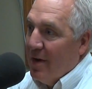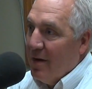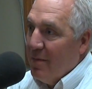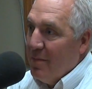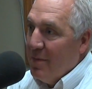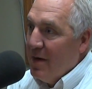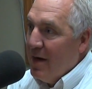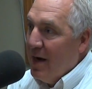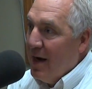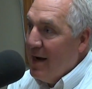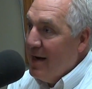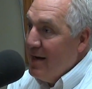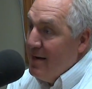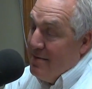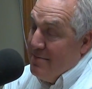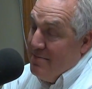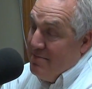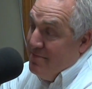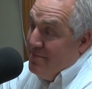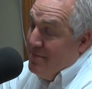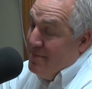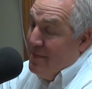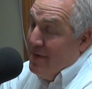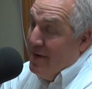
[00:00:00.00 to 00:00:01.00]
I mean,
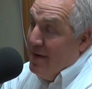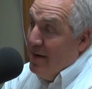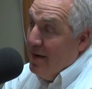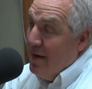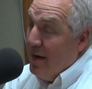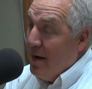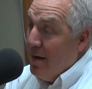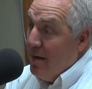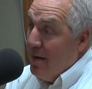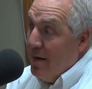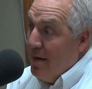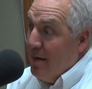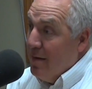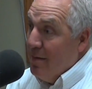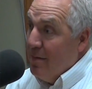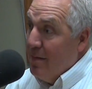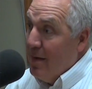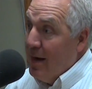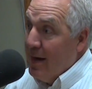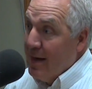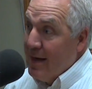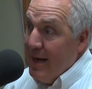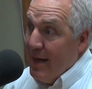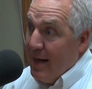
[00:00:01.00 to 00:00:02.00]

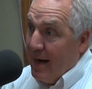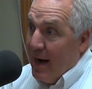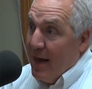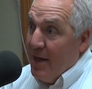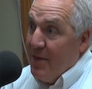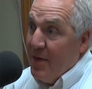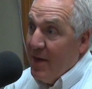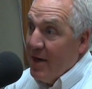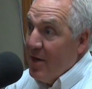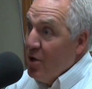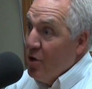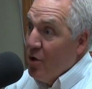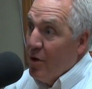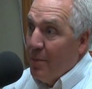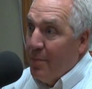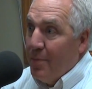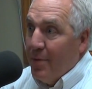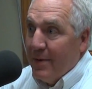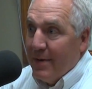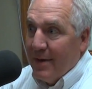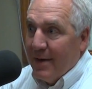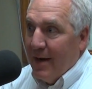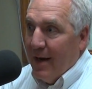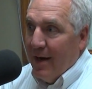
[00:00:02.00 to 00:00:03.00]
I think you could
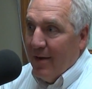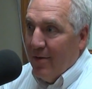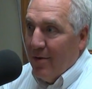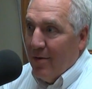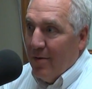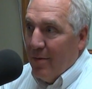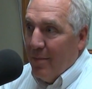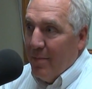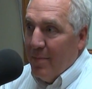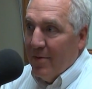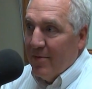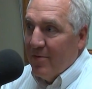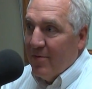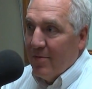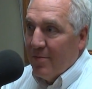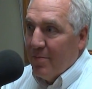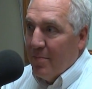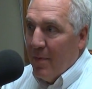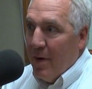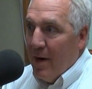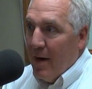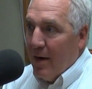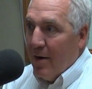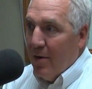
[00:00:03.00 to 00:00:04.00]
put together a business
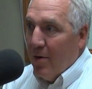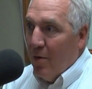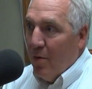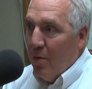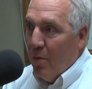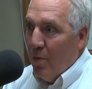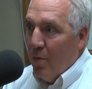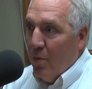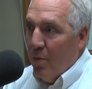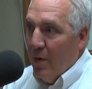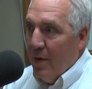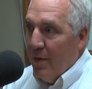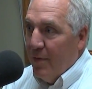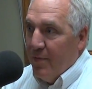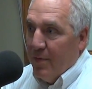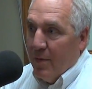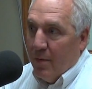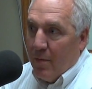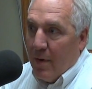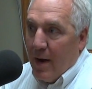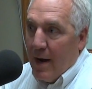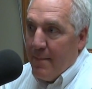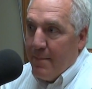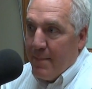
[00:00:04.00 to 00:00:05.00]
model with the
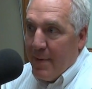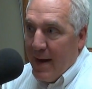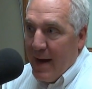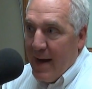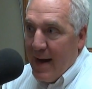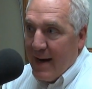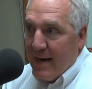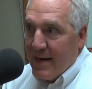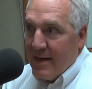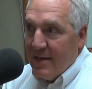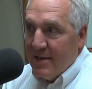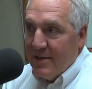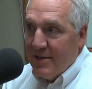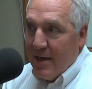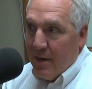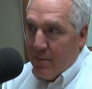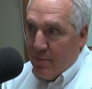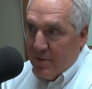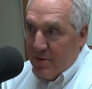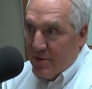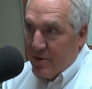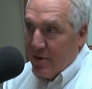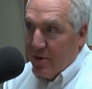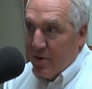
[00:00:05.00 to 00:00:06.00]
right package that
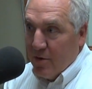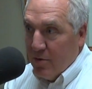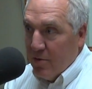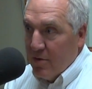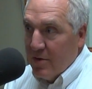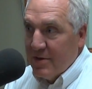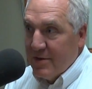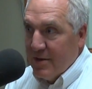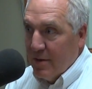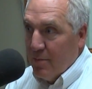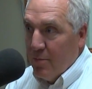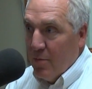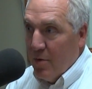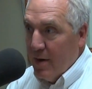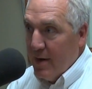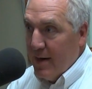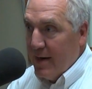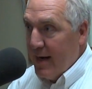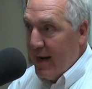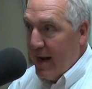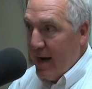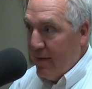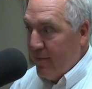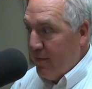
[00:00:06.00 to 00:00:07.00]
would encourage someone
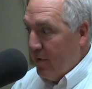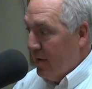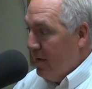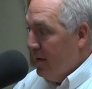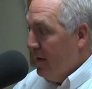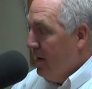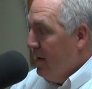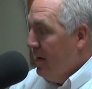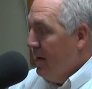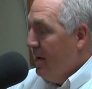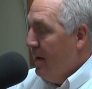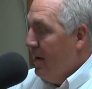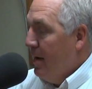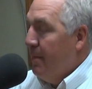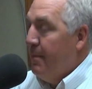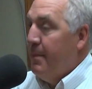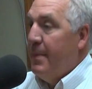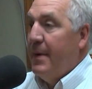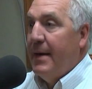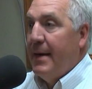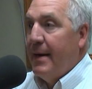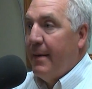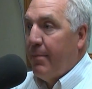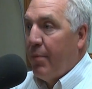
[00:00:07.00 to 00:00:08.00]
and have a
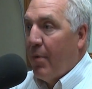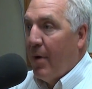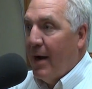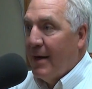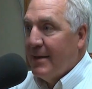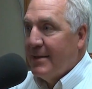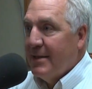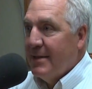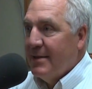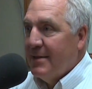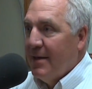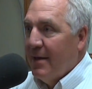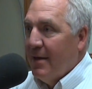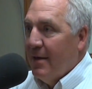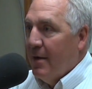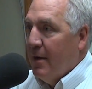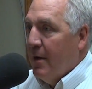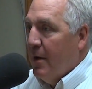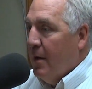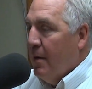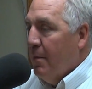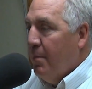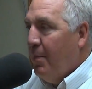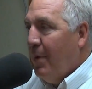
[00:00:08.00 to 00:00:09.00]
bidding process,
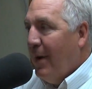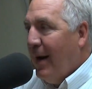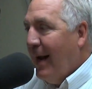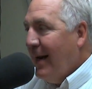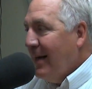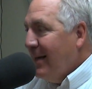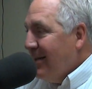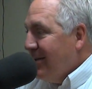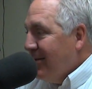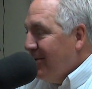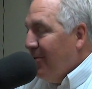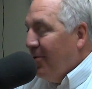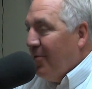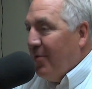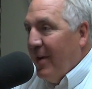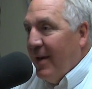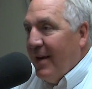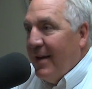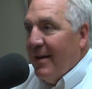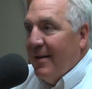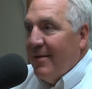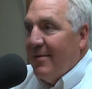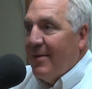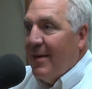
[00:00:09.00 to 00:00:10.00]
but I just don't
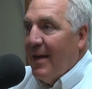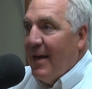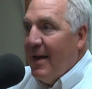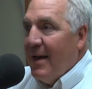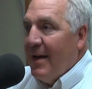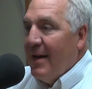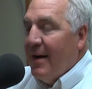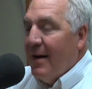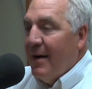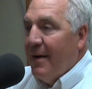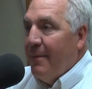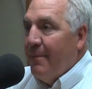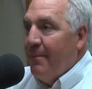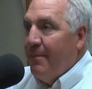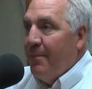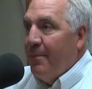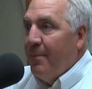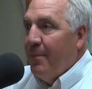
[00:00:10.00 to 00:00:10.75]
think it's that